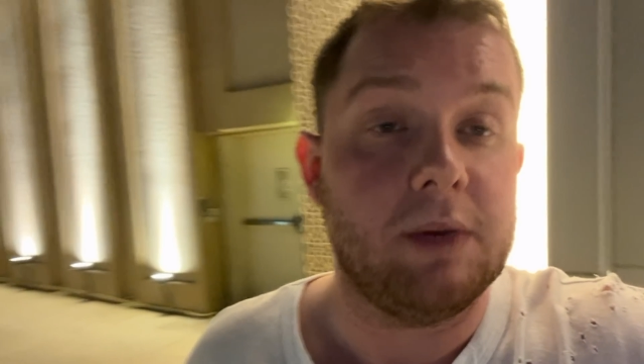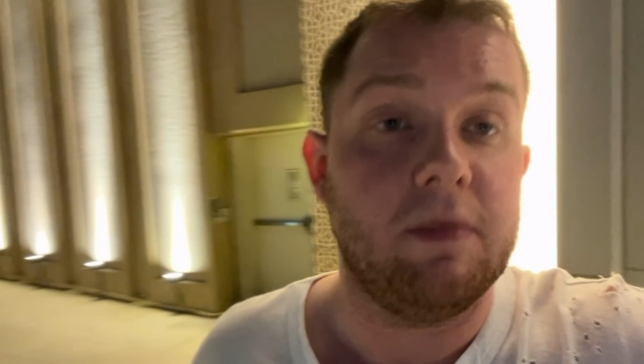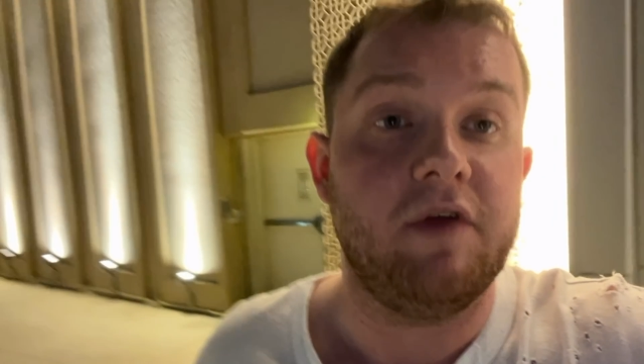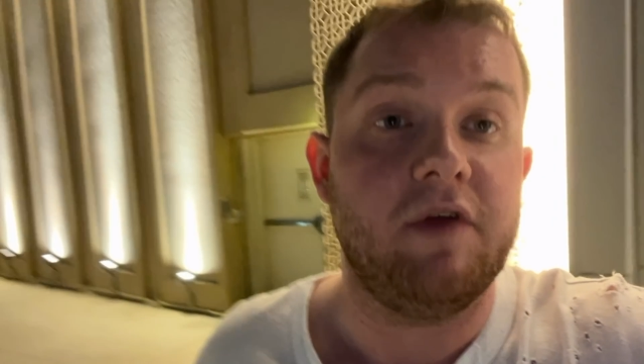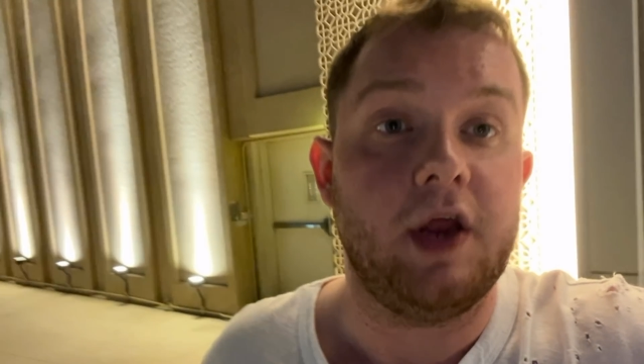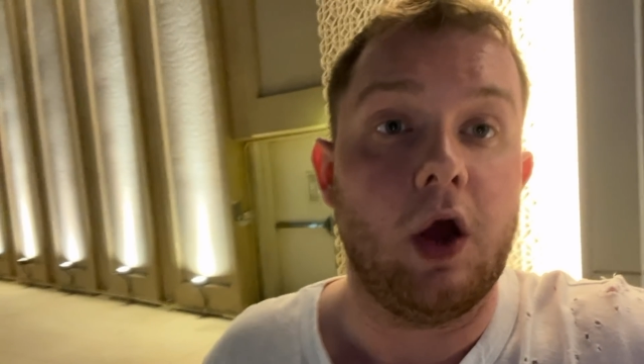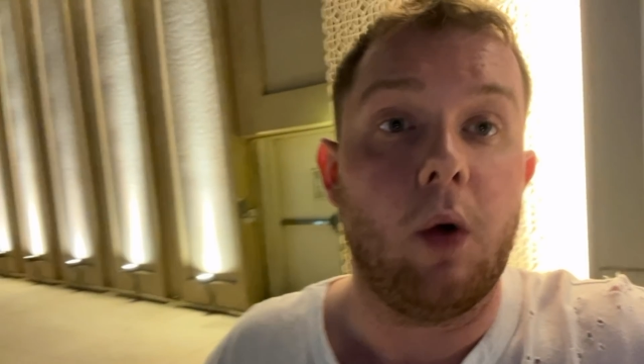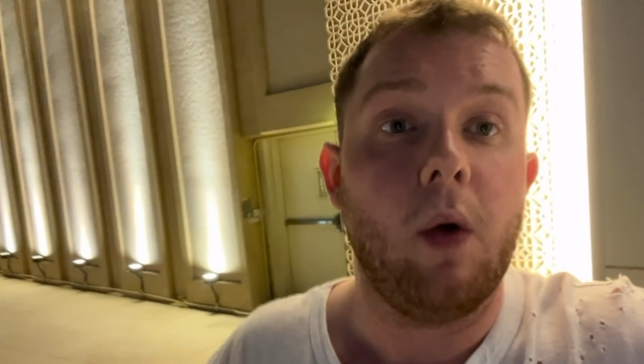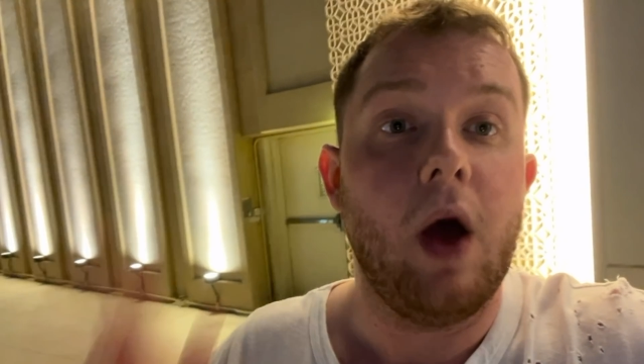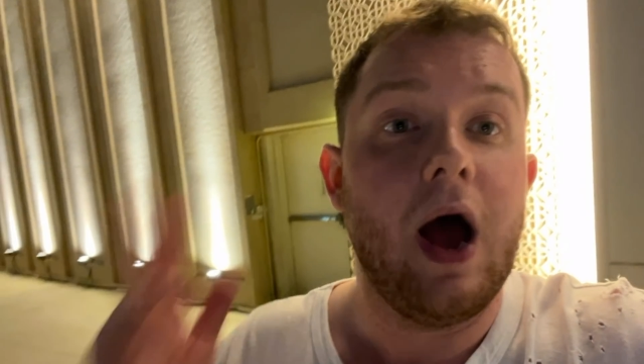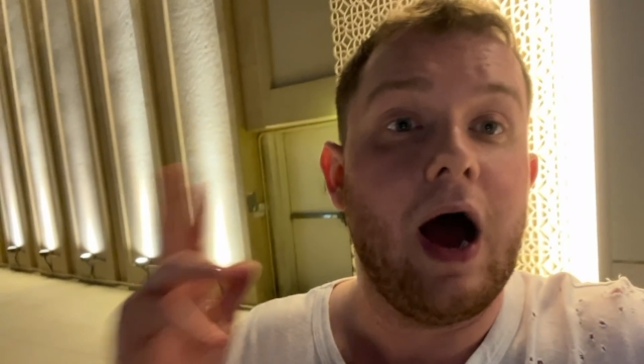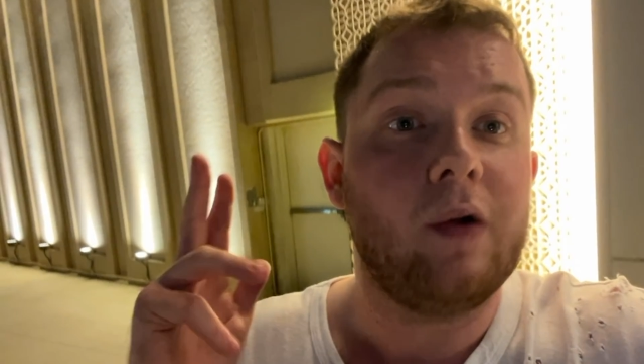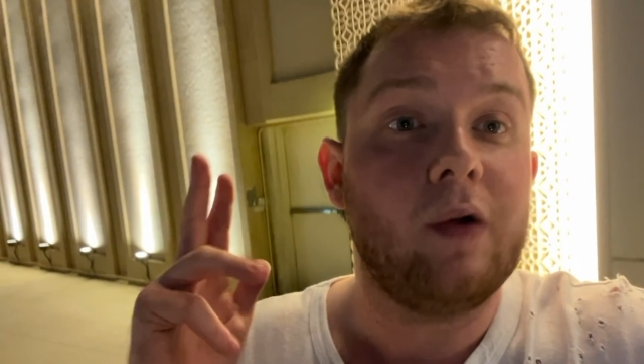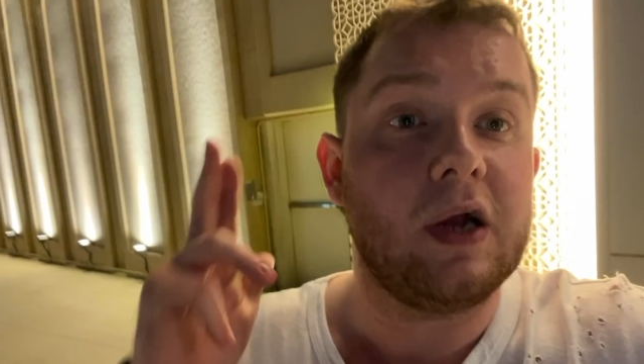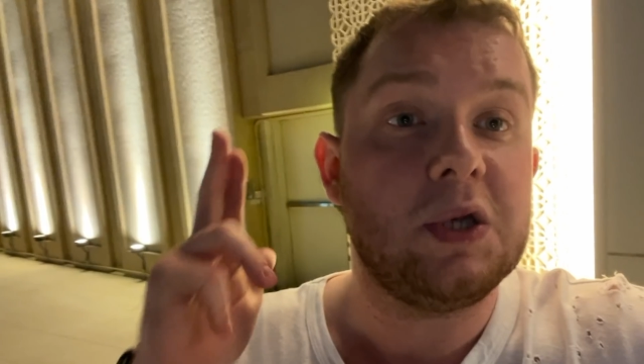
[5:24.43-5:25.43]
video. I'll
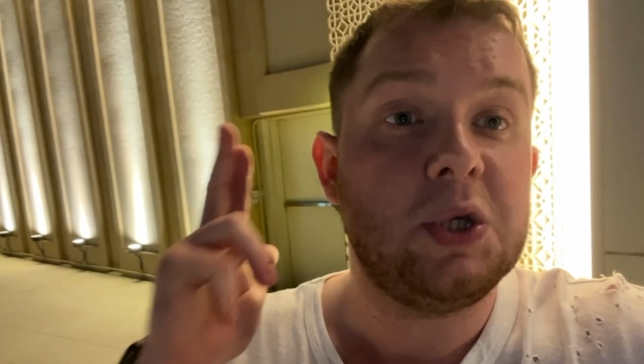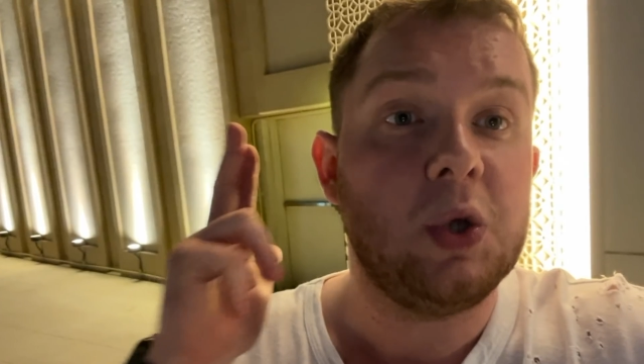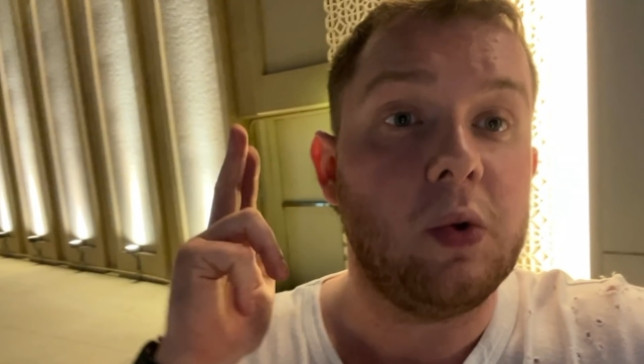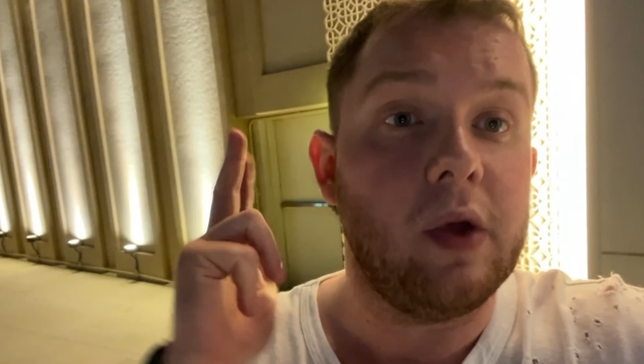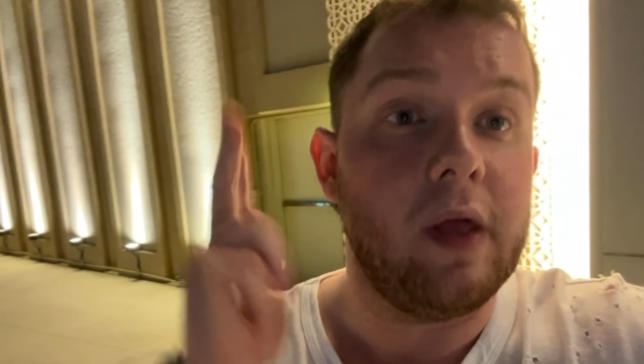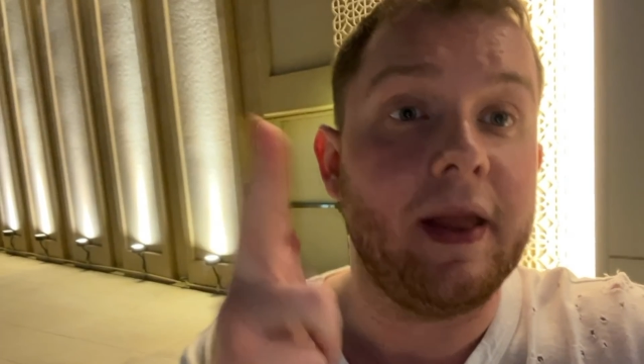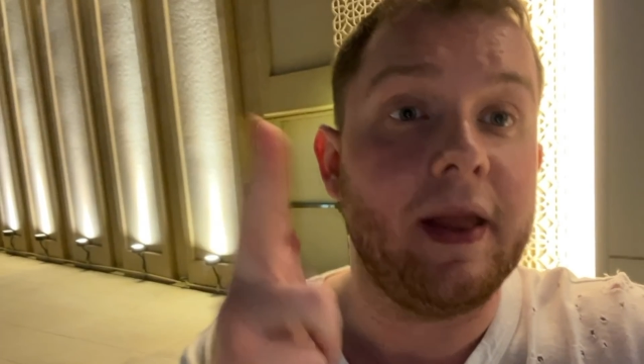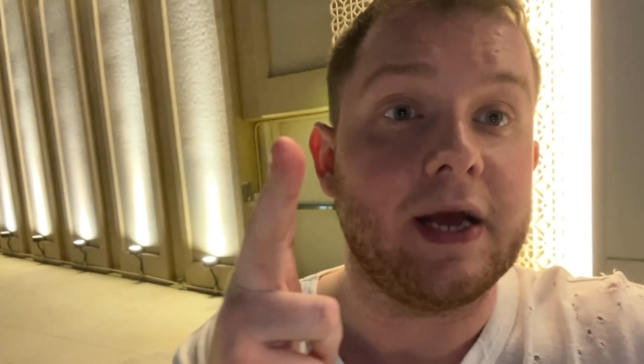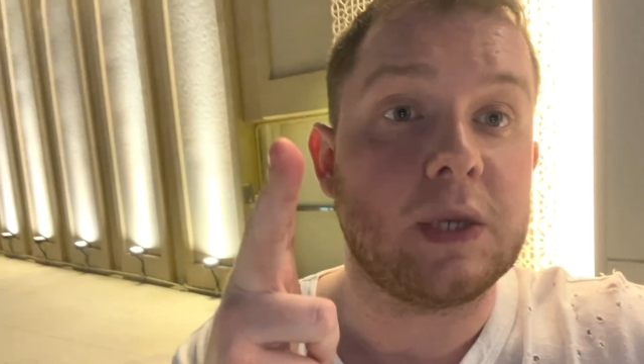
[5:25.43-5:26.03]
catch you in the next